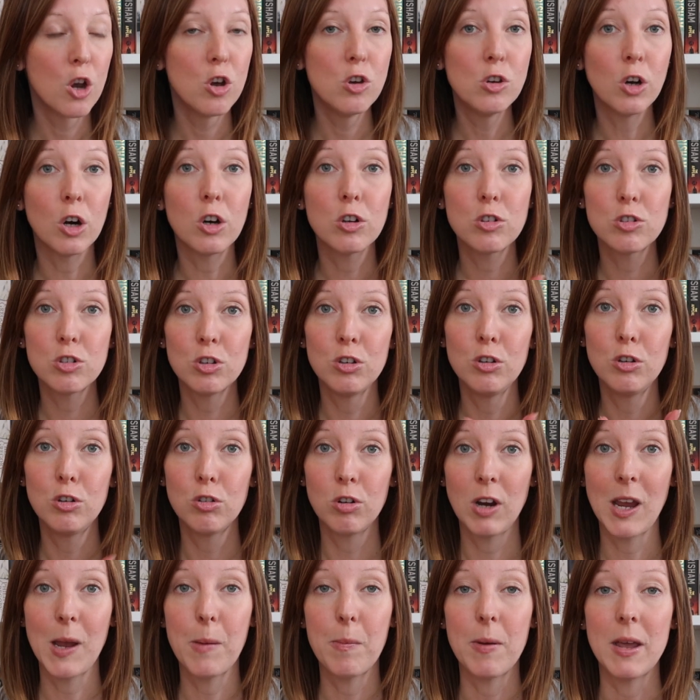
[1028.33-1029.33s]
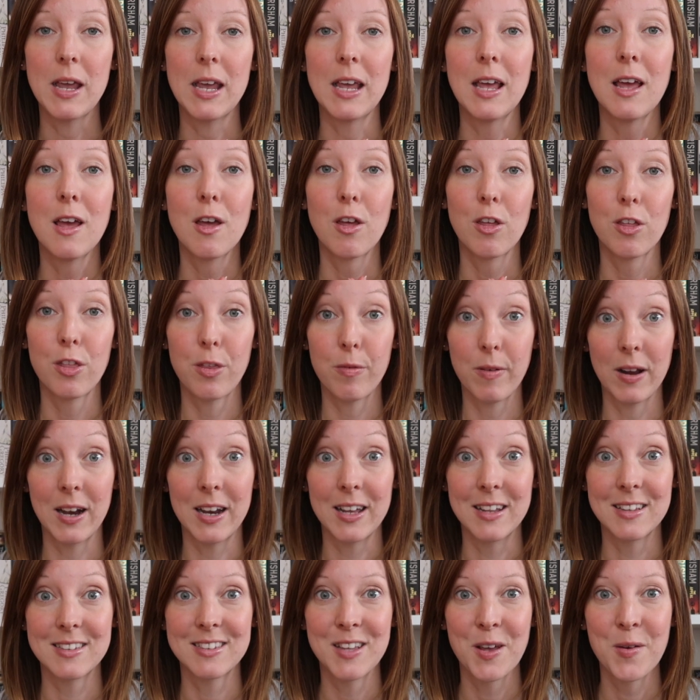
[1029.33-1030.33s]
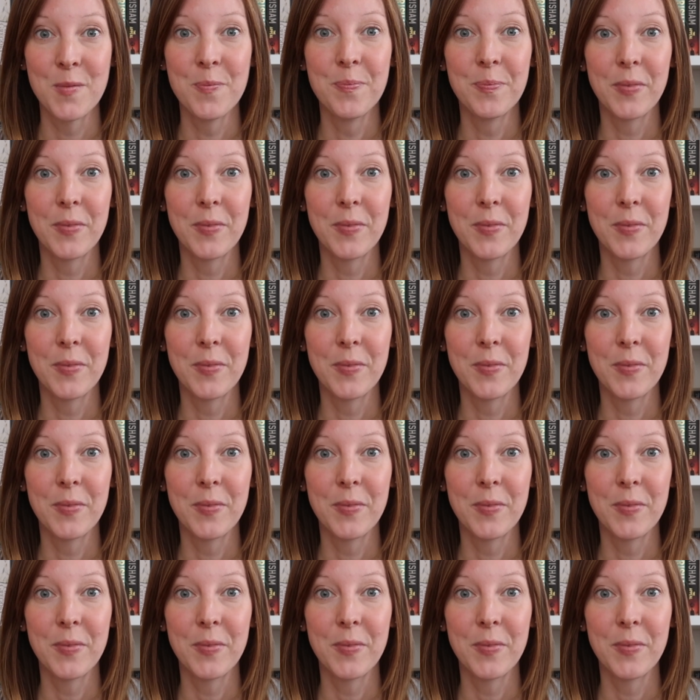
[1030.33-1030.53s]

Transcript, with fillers: not too creepy thrillers